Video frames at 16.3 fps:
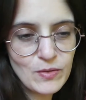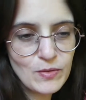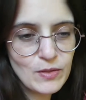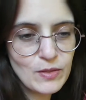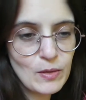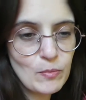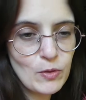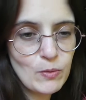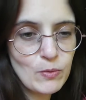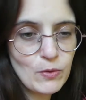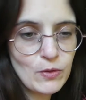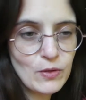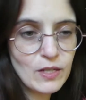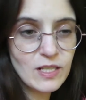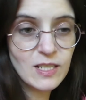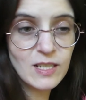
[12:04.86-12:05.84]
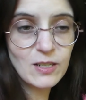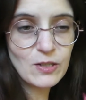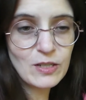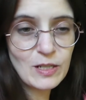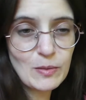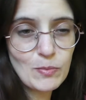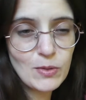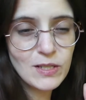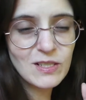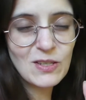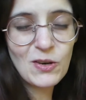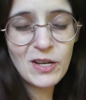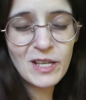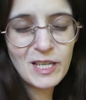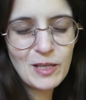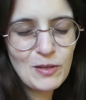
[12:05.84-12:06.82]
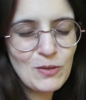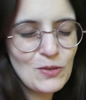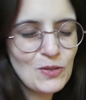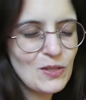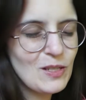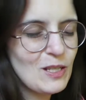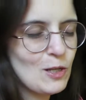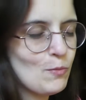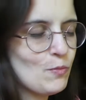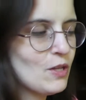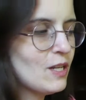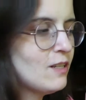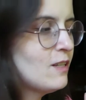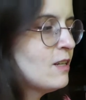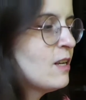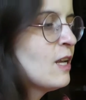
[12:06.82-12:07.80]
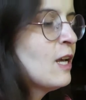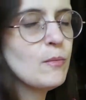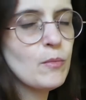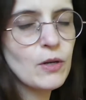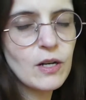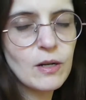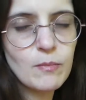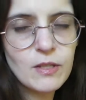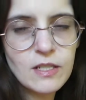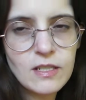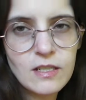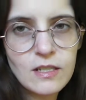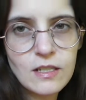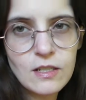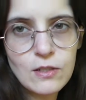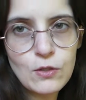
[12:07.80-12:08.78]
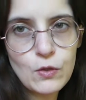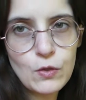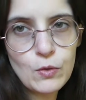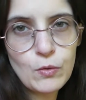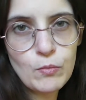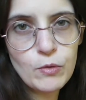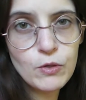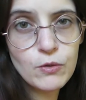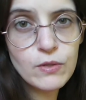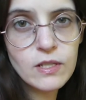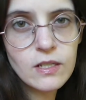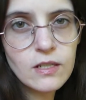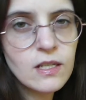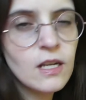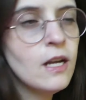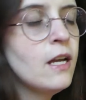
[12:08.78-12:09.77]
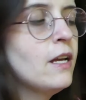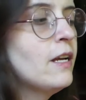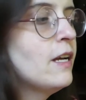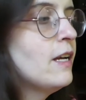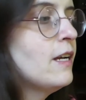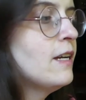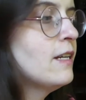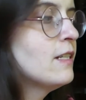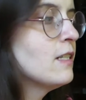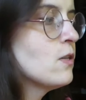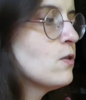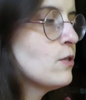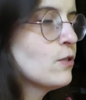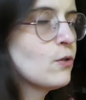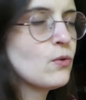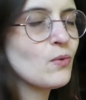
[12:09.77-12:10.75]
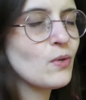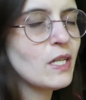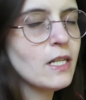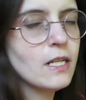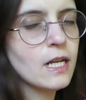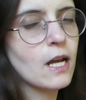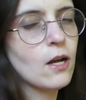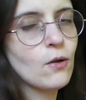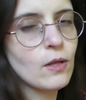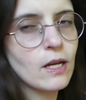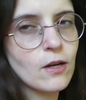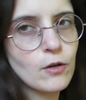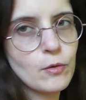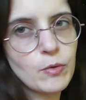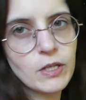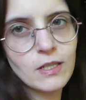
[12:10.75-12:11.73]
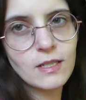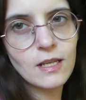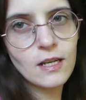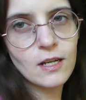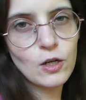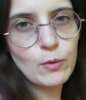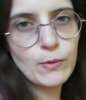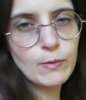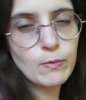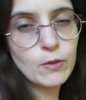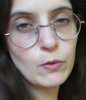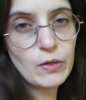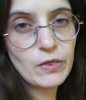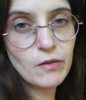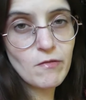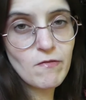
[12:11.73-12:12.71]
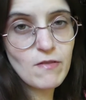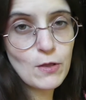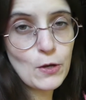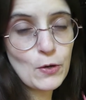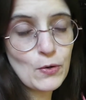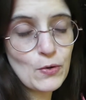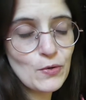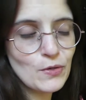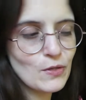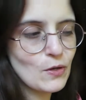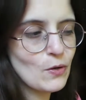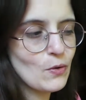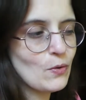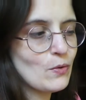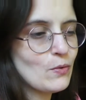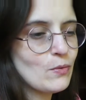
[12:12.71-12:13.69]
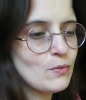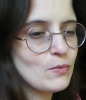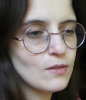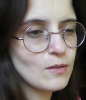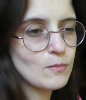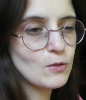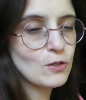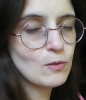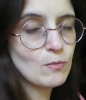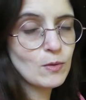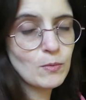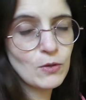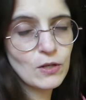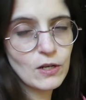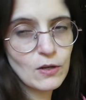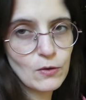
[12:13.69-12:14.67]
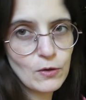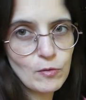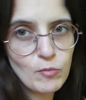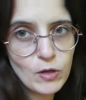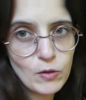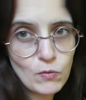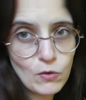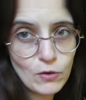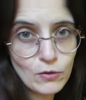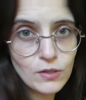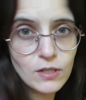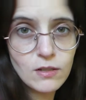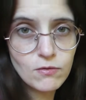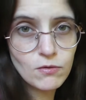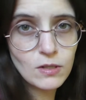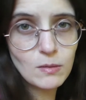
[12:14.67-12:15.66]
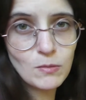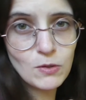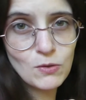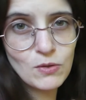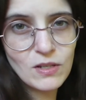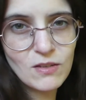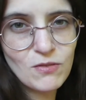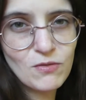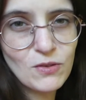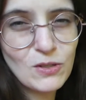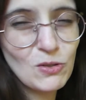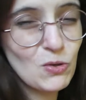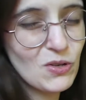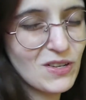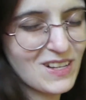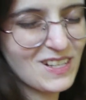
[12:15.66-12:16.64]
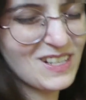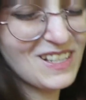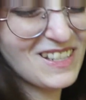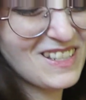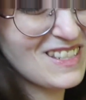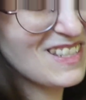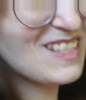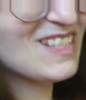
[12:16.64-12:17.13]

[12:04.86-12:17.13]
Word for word: Some people like to hear typing, so I usually keep that in. But I'm listening to music and also reading out loud because that helps me with the flow, so I'm going to be putting on my royalty-free music for you guys.